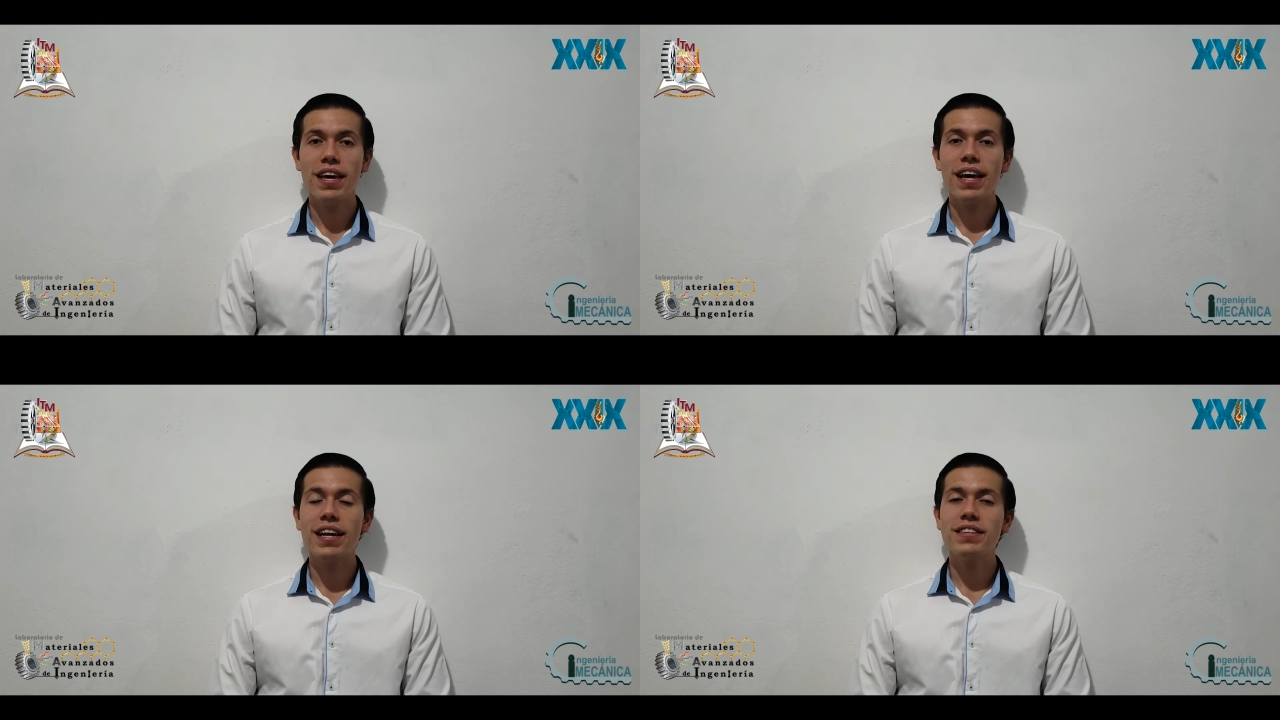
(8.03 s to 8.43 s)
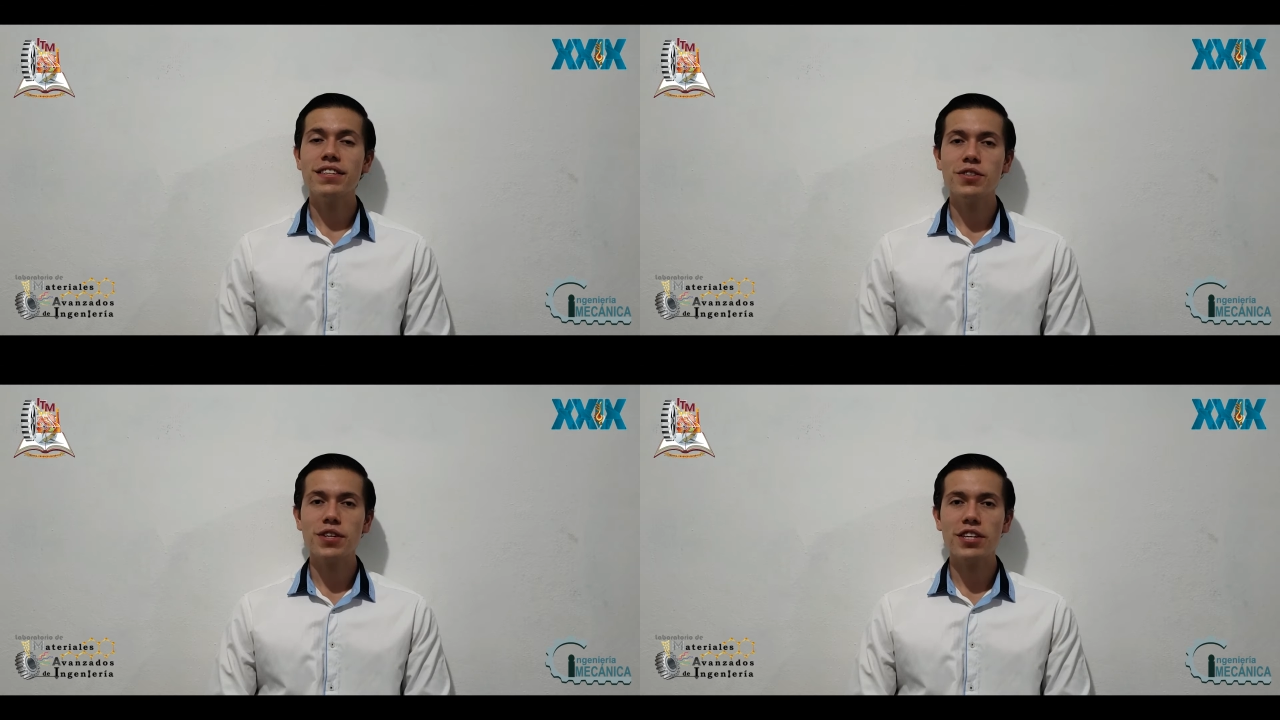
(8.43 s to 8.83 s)
and in
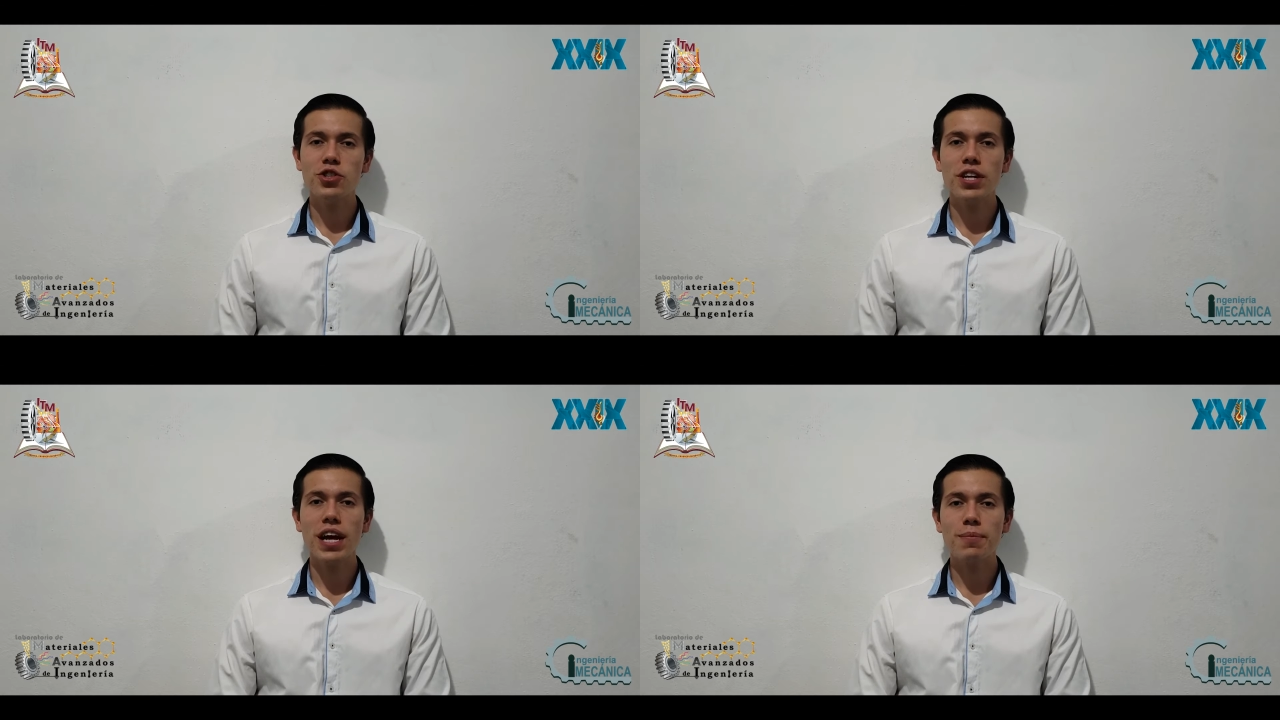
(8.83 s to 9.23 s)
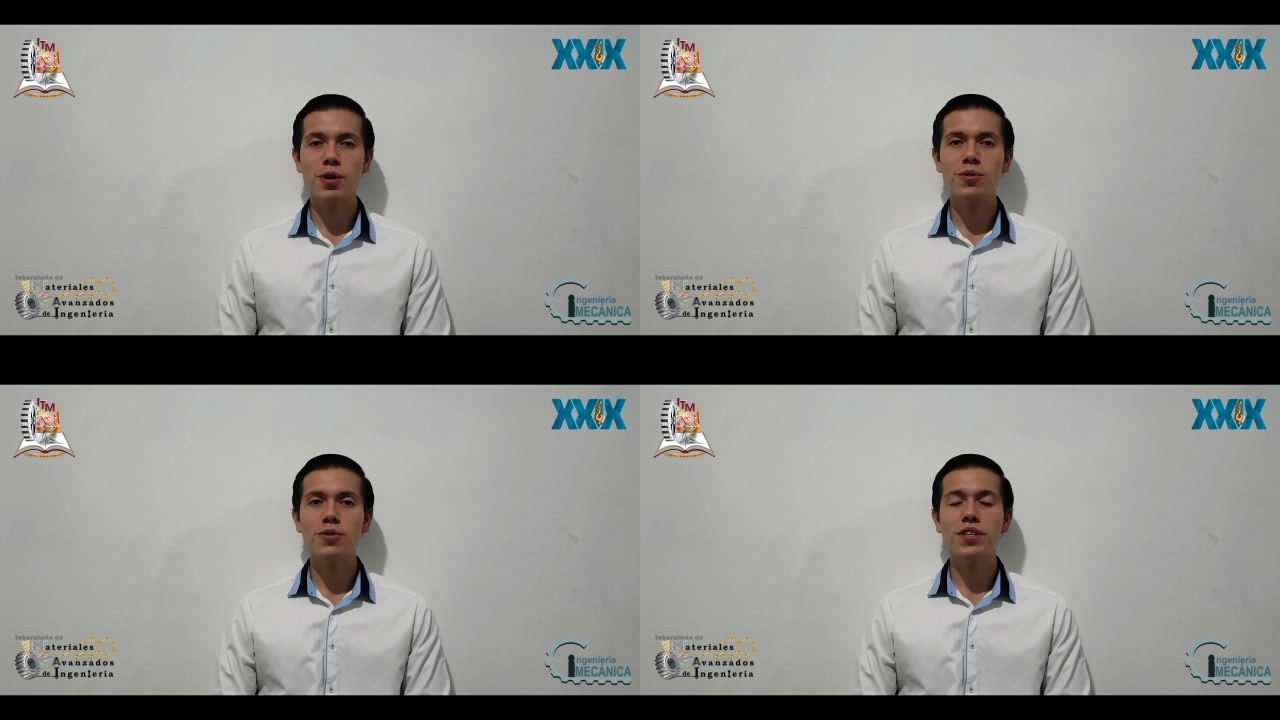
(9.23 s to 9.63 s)
this occasion I'm
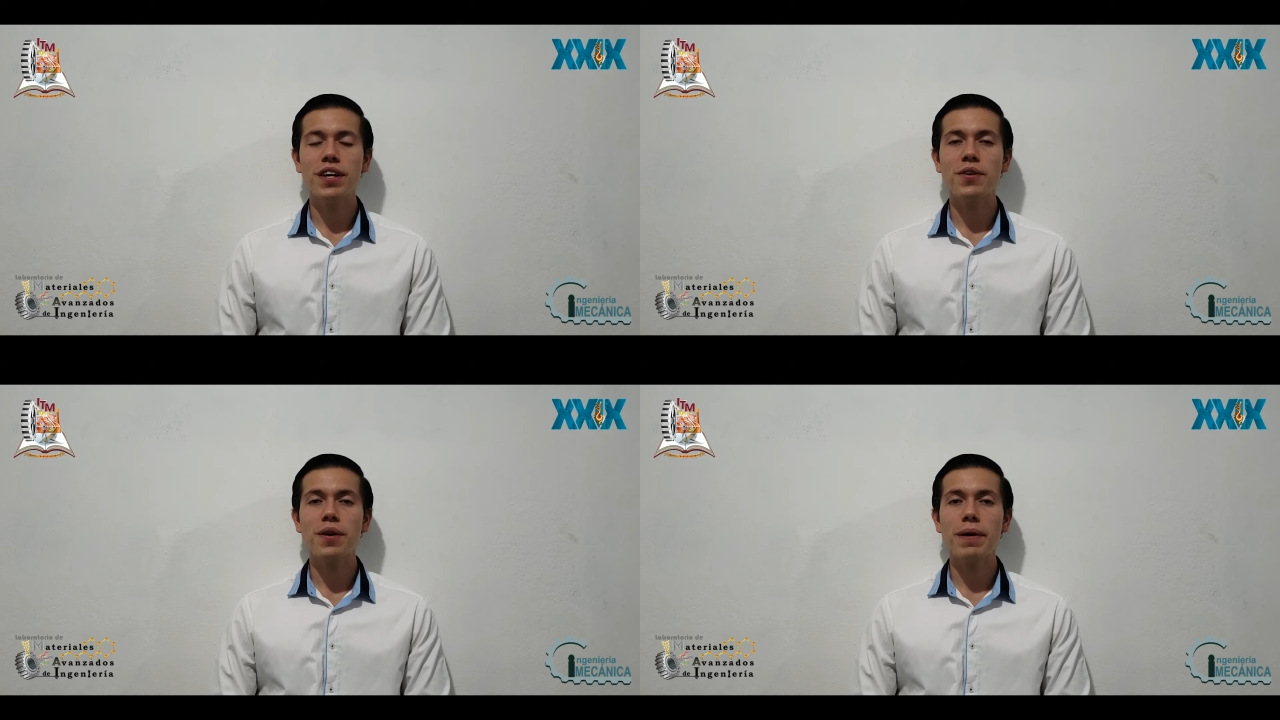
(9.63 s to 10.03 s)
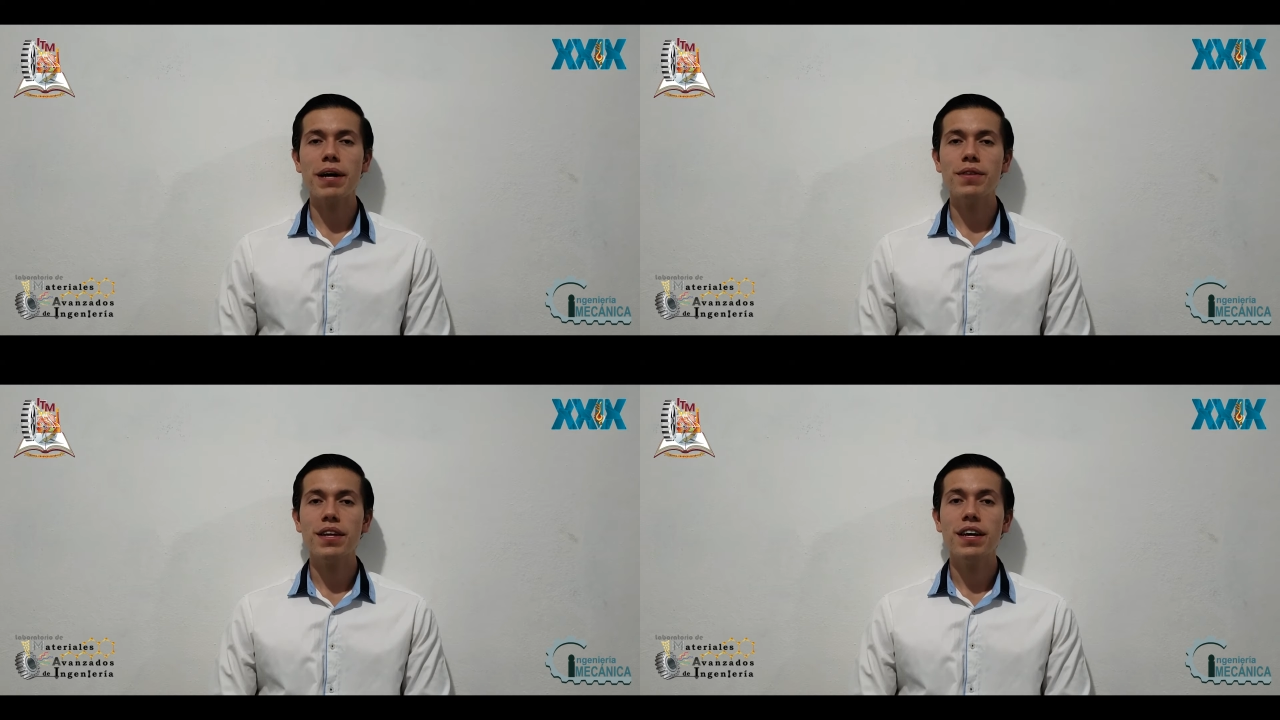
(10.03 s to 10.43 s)
going to talk to you
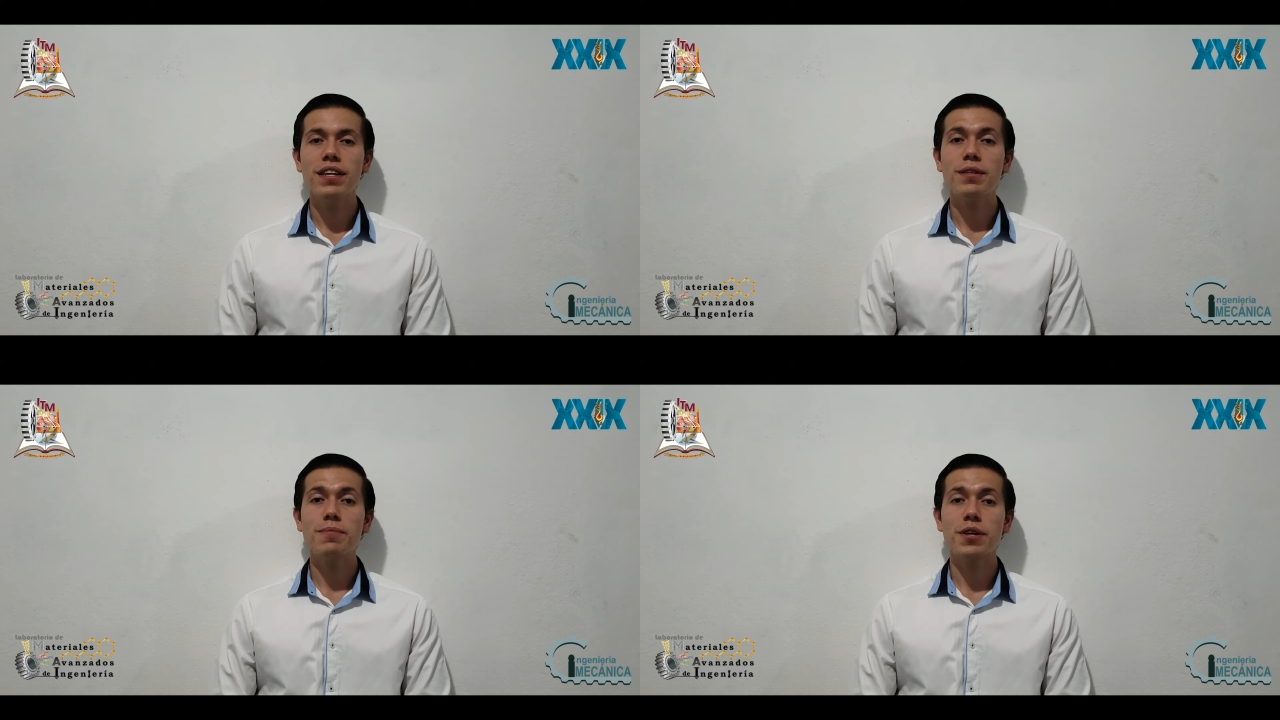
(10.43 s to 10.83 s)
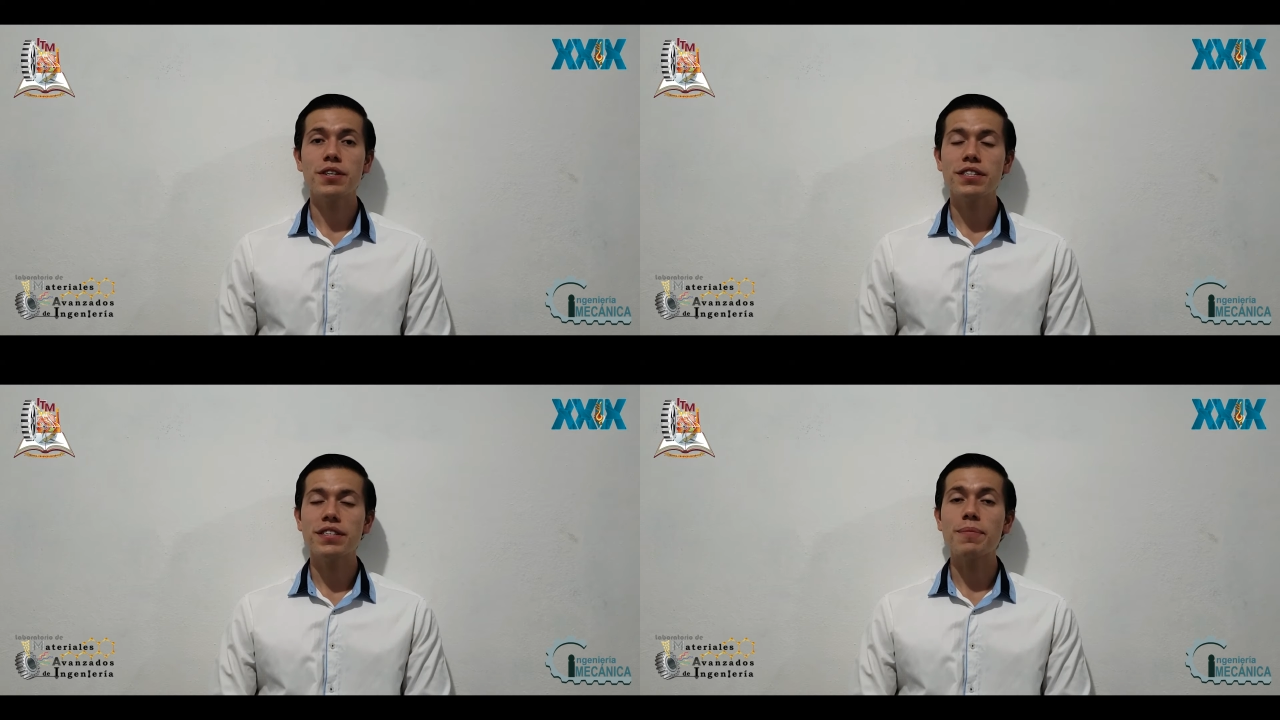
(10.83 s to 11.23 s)
about the
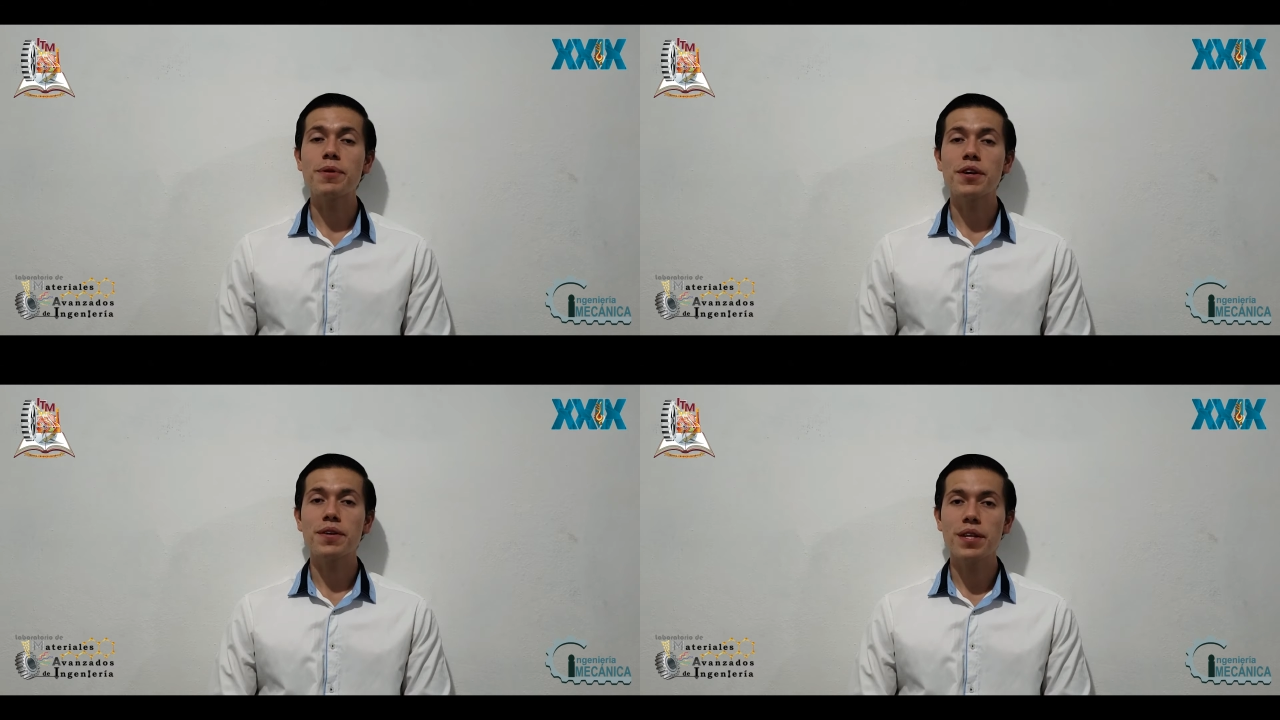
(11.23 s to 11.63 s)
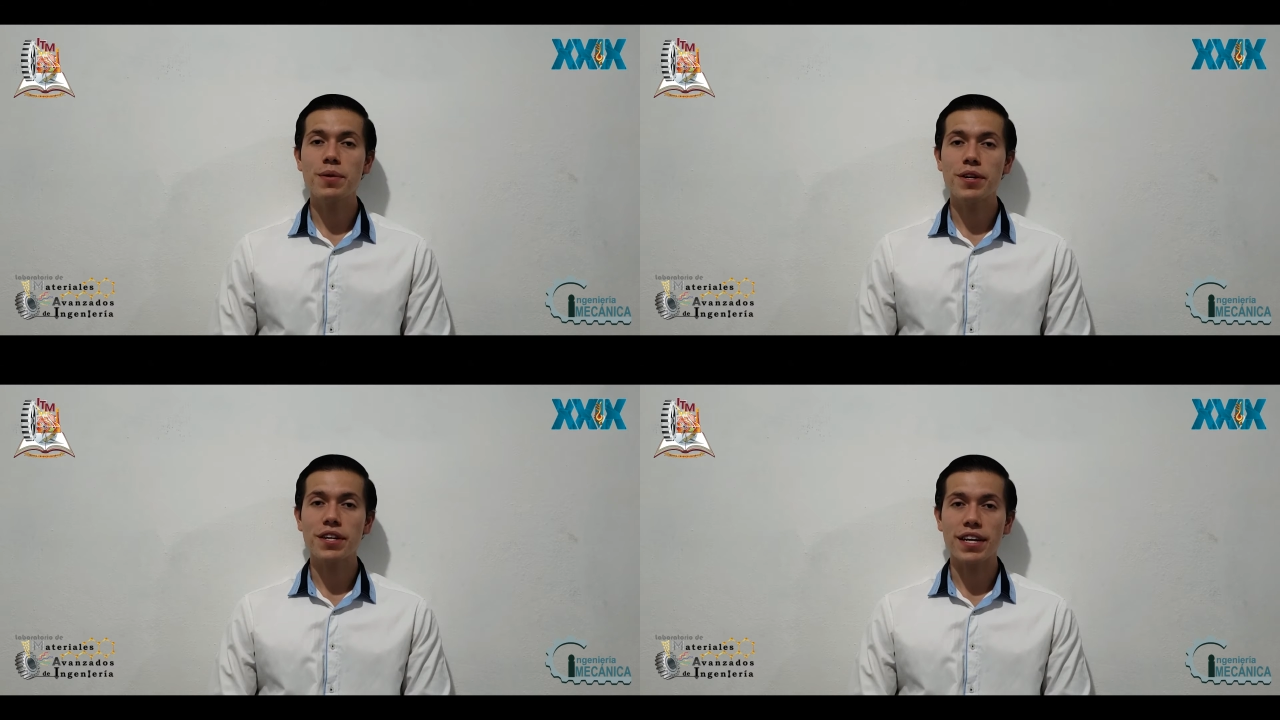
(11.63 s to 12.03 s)
project I'm currently
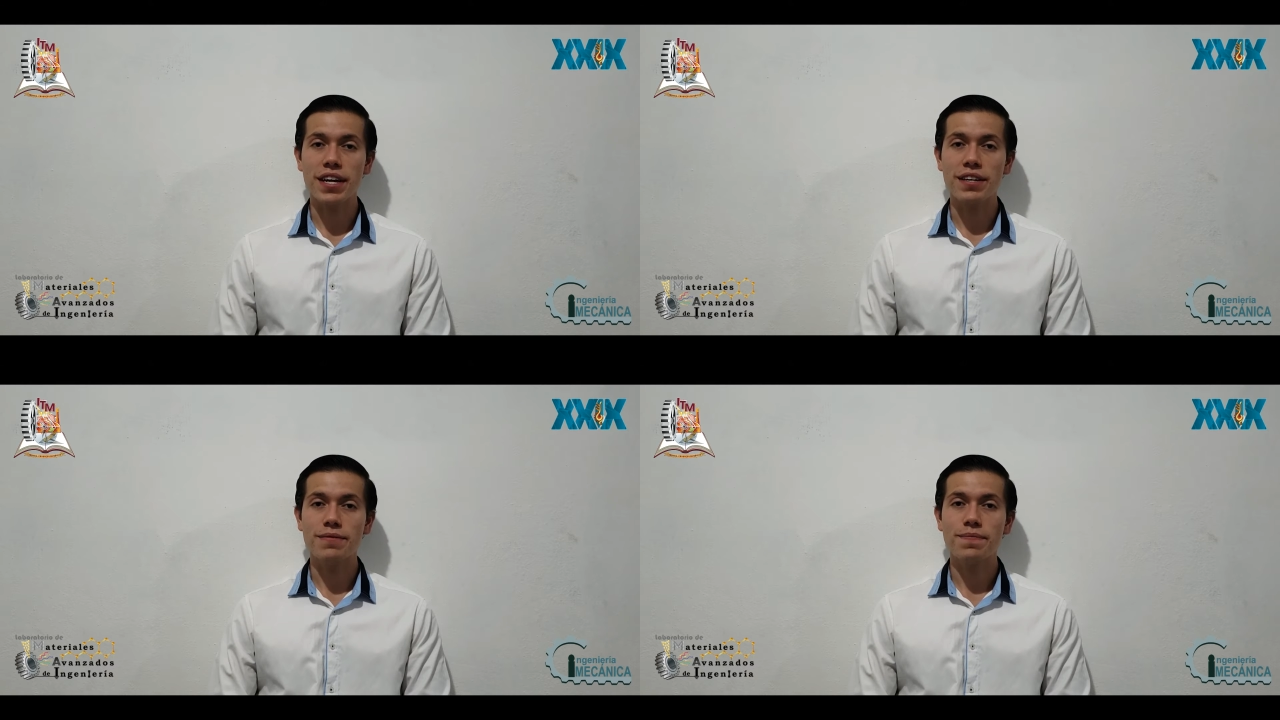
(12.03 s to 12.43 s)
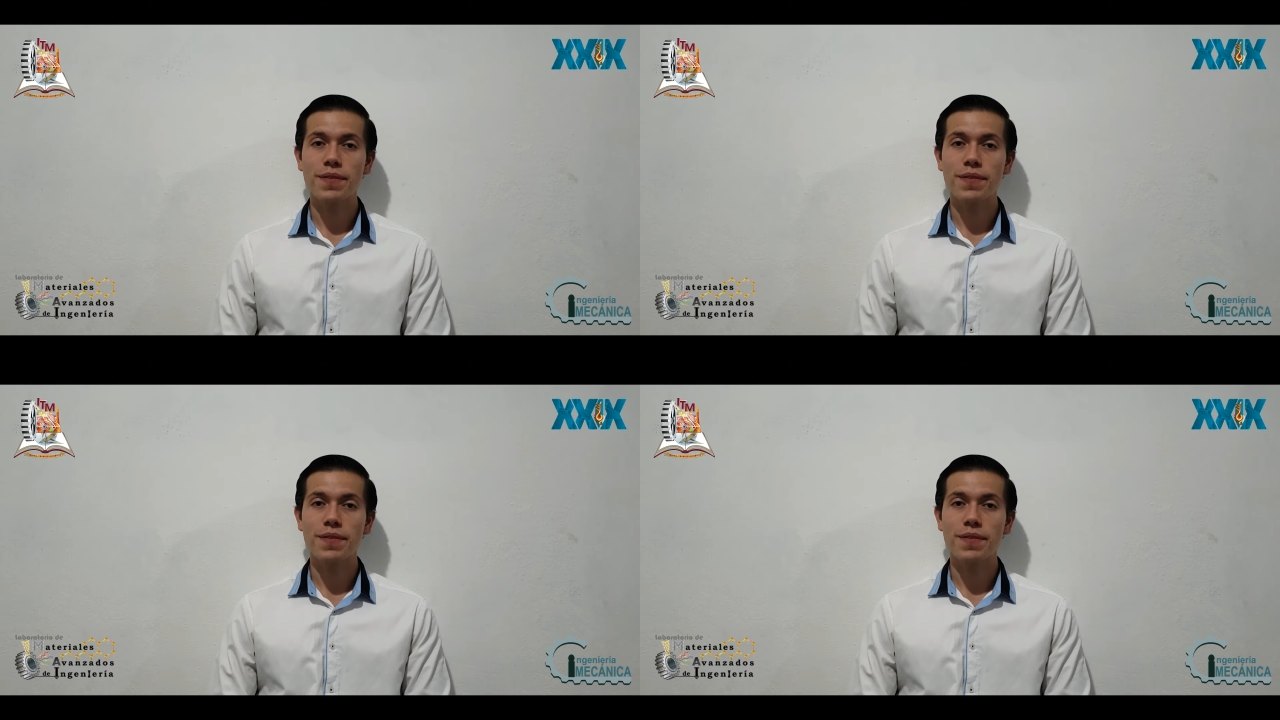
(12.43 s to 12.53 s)
working in,